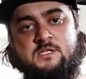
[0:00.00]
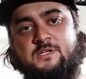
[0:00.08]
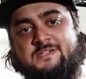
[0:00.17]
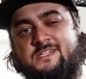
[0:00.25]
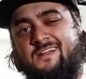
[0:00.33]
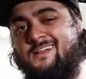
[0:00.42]
so
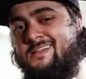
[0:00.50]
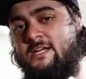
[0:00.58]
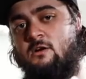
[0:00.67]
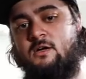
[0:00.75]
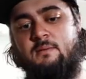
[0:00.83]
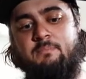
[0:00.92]
that's a
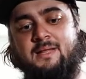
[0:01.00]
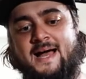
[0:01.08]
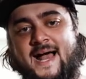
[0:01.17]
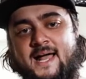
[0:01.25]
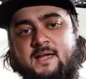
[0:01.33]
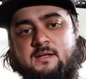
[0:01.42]
clear and a
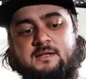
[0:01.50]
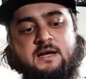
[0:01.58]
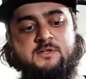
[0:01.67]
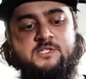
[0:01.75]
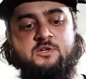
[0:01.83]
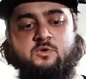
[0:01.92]
black. It
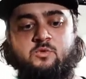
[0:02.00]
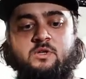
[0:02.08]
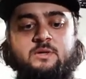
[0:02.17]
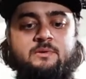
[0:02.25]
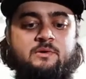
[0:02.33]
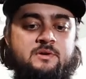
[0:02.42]
allows you to
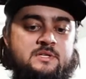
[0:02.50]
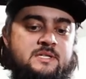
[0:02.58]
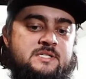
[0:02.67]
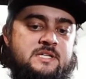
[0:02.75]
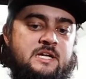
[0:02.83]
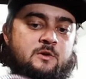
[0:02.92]
really be able to
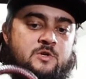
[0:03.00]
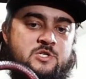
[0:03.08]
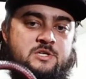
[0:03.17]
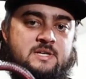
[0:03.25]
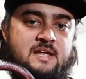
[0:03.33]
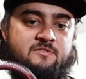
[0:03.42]
distinguish
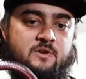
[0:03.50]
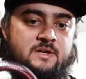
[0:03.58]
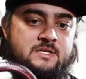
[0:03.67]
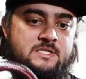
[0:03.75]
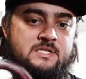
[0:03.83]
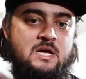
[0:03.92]
the
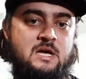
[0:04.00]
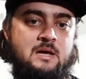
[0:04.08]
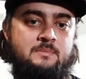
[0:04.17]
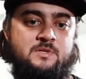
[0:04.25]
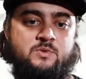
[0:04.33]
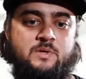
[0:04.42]
difference
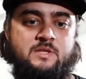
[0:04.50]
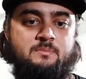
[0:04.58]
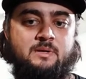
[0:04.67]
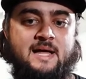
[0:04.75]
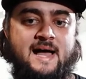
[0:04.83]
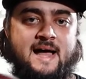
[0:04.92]
between the
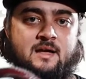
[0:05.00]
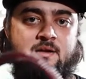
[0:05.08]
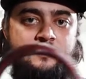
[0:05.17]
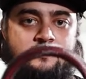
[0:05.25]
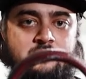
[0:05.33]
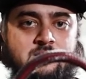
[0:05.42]
black
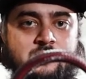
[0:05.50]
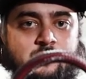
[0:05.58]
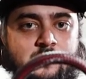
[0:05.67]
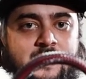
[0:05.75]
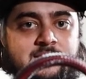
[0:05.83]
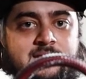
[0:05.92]
and the
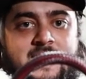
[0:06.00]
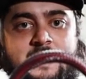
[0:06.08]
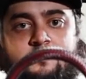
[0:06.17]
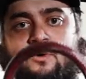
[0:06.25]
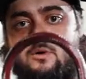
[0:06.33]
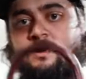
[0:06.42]
red
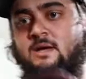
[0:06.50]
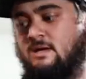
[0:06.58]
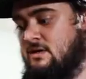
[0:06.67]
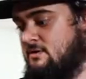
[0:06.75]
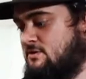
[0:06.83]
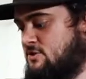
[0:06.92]
cable.
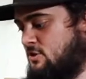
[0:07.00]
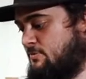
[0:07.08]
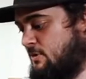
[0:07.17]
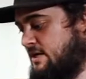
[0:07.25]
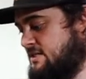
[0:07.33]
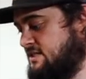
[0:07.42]

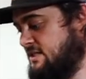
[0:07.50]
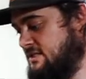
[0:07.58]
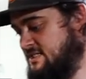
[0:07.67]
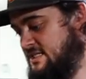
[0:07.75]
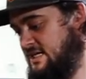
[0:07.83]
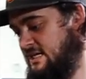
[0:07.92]
Super easy to
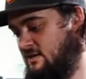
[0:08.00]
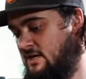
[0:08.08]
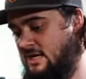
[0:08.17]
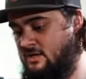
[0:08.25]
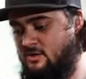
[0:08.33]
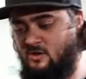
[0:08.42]
see,
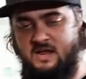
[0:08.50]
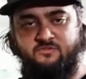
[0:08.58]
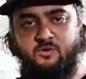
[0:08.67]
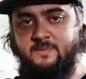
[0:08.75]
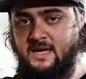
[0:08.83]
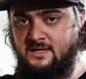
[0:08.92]
great
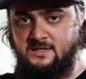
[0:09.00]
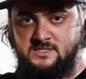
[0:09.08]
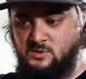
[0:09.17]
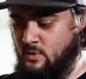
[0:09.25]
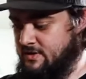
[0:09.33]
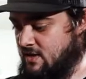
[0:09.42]
for maintenance
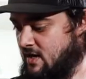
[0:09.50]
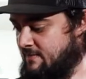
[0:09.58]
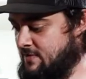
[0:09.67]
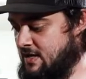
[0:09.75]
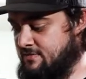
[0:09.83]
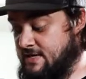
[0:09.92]
and whatnot.
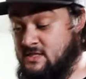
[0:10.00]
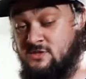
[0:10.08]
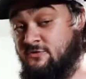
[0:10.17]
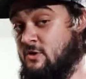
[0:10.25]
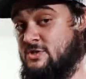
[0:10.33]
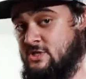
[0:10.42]
That's the
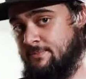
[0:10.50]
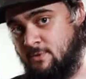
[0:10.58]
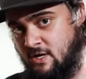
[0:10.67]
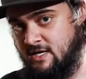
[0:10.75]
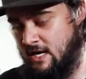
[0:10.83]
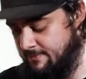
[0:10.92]
first
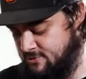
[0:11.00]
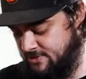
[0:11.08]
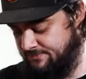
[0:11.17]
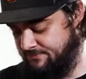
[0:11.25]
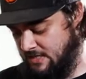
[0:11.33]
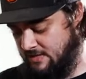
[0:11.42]
upgrade option.
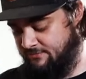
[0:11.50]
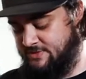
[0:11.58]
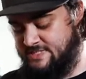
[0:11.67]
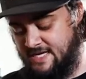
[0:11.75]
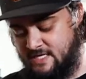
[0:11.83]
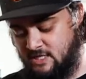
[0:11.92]
The
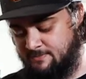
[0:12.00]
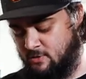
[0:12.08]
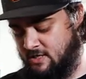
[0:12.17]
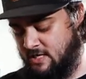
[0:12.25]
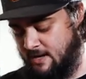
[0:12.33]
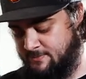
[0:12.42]
second
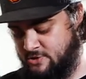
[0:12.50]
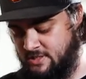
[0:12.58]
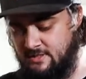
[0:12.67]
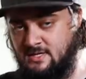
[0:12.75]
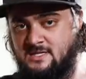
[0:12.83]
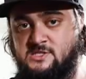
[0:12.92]
upgrade
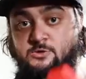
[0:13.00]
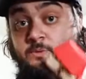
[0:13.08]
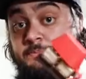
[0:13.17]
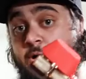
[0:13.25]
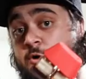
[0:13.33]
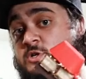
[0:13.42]
option is to do a
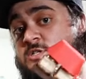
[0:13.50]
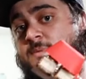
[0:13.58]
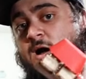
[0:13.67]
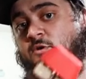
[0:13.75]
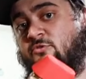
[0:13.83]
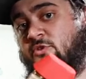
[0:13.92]

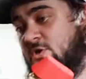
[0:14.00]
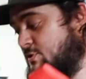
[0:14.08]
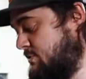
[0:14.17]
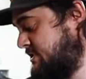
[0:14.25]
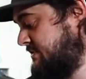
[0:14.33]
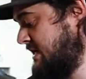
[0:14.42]
post-mount
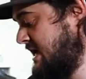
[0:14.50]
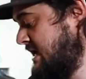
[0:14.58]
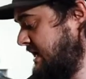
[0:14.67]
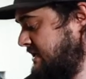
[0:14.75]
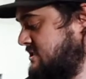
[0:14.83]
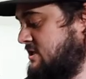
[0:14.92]
fuse.
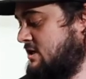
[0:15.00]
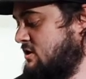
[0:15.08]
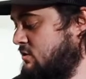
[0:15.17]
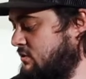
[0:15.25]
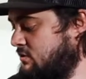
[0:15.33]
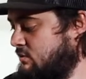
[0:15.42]
And
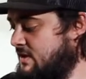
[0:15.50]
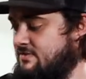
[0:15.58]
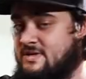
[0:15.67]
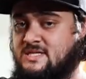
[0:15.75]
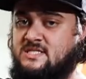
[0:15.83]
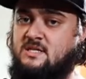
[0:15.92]
so what
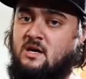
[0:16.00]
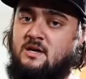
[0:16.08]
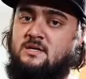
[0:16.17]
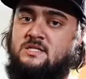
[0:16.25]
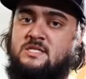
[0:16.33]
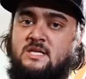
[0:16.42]
this
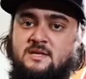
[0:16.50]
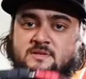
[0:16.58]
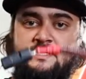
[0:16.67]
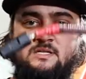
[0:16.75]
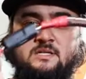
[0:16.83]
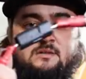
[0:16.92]
does,
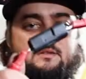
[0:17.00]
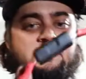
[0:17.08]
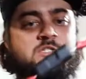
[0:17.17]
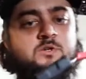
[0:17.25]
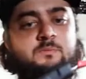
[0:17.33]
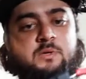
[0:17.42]

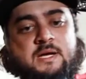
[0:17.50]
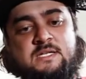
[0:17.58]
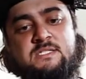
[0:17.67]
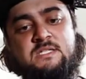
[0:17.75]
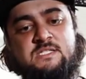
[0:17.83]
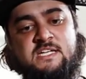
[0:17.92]
this
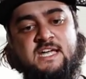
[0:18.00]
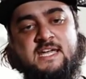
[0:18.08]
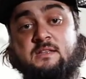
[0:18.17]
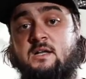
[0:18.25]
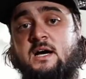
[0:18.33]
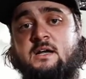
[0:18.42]
replaces the
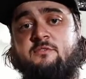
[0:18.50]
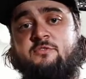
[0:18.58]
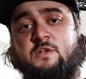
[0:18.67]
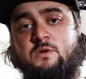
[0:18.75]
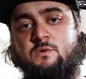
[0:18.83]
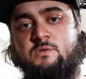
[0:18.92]
inline
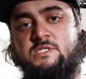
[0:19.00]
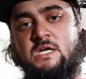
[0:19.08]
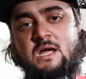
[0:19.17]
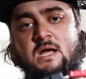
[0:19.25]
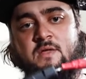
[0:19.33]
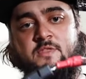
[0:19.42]
fuse
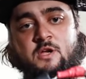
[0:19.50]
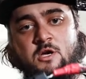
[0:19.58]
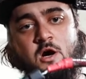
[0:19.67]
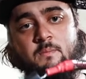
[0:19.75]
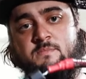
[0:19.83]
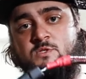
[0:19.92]
that
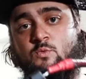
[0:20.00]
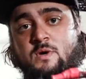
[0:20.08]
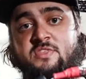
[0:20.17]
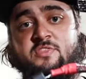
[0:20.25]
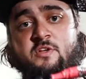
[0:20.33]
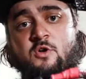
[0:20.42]
comes
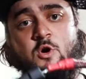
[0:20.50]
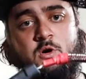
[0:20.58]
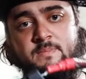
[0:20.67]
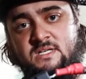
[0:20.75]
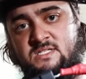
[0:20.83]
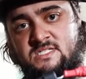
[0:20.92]
with the
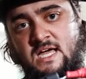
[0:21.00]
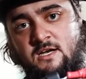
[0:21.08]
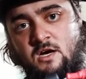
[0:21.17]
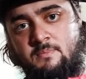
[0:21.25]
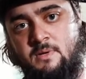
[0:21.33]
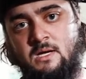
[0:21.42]
Garmin
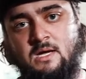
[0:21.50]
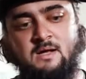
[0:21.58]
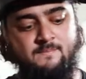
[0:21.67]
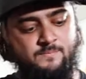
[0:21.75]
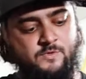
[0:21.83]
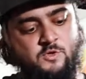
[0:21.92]
setup.
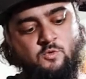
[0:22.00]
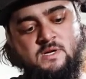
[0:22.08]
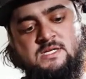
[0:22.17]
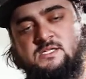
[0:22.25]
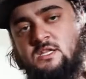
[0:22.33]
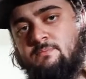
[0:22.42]
The
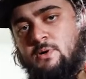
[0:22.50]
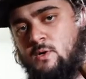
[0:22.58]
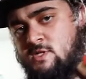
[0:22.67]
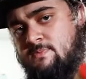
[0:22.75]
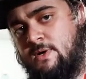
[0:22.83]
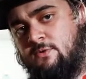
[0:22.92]
reason that
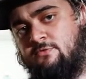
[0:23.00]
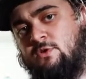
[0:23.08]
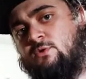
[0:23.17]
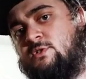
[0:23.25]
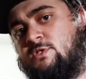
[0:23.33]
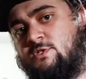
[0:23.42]
post-mount
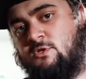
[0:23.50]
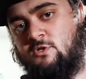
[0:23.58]
fuses are